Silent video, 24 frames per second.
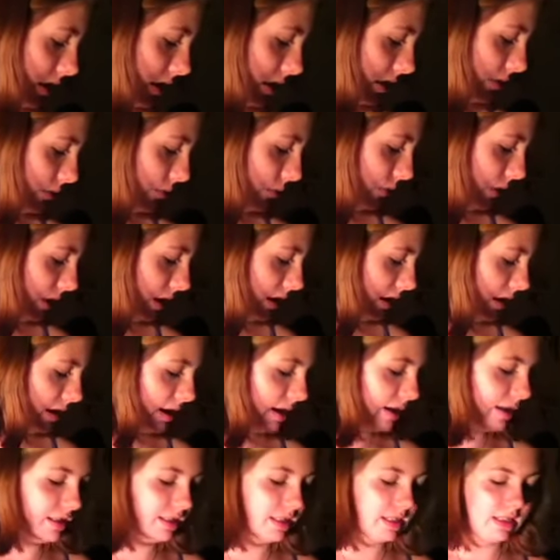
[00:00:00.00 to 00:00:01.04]
And then we
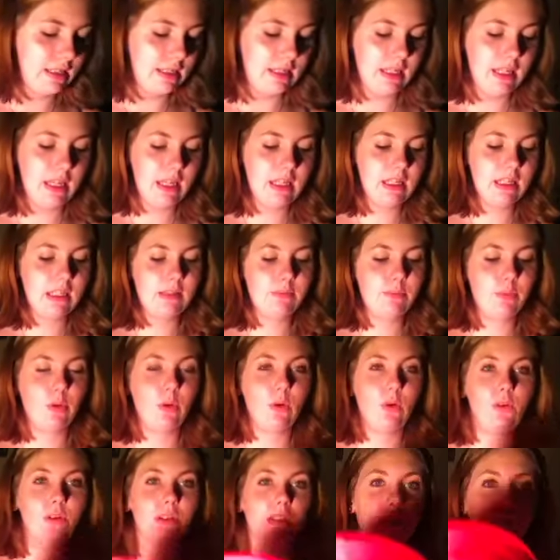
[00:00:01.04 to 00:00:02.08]
got these
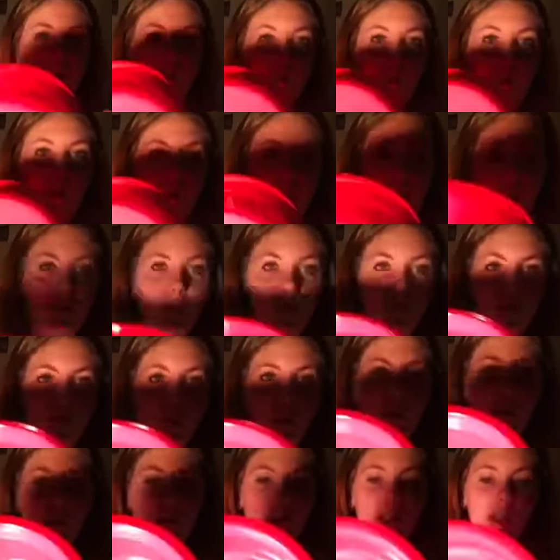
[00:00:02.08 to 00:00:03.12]
bowls that she can use
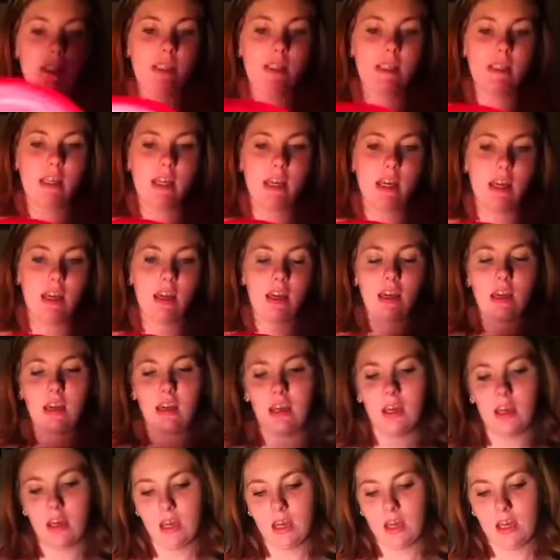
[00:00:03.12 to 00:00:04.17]
while she's sick.
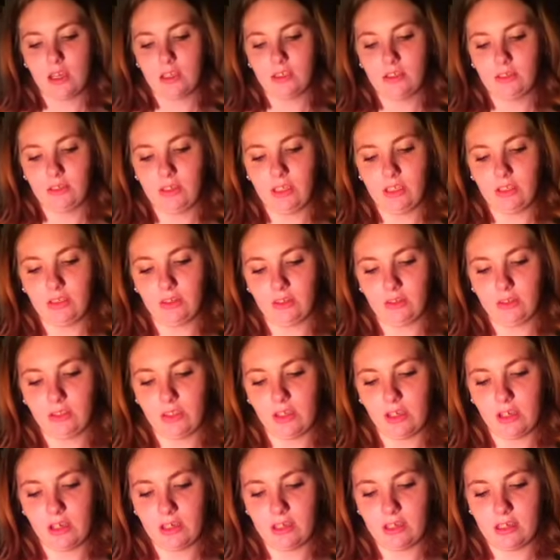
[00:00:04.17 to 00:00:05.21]
So these are
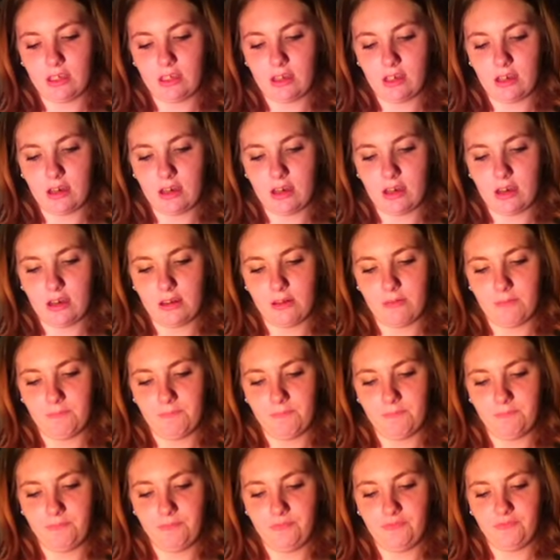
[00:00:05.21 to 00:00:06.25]
just
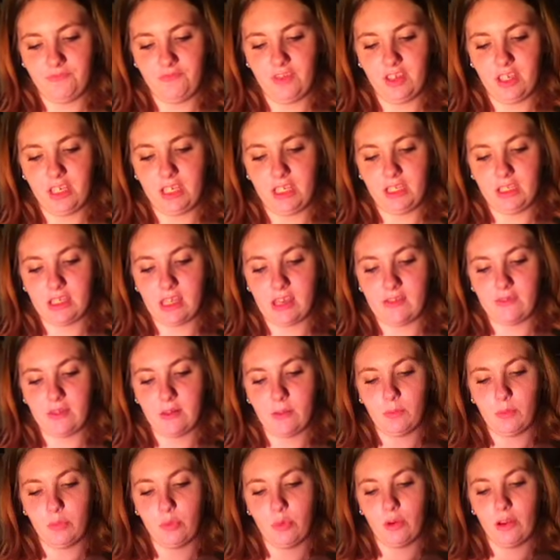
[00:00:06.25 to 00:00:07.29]
um,
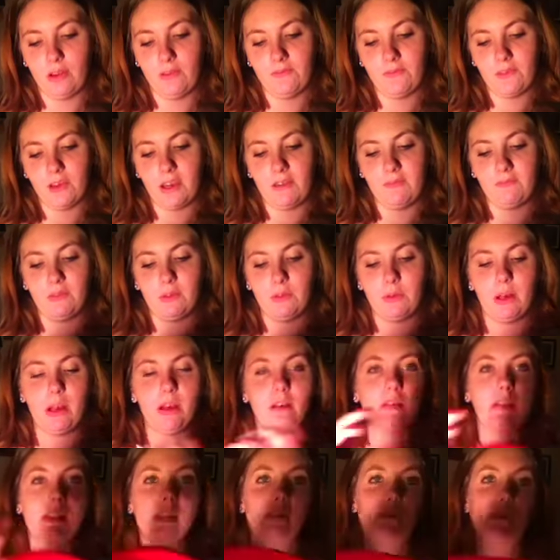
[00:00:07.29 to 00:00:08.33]
57.5 fluid
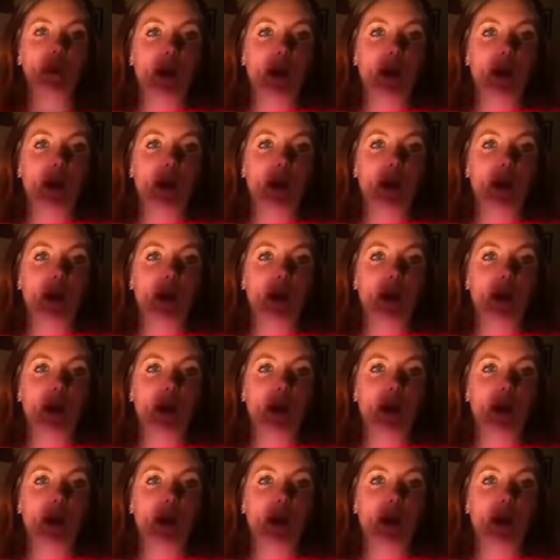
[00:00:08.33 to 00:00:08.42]
ounces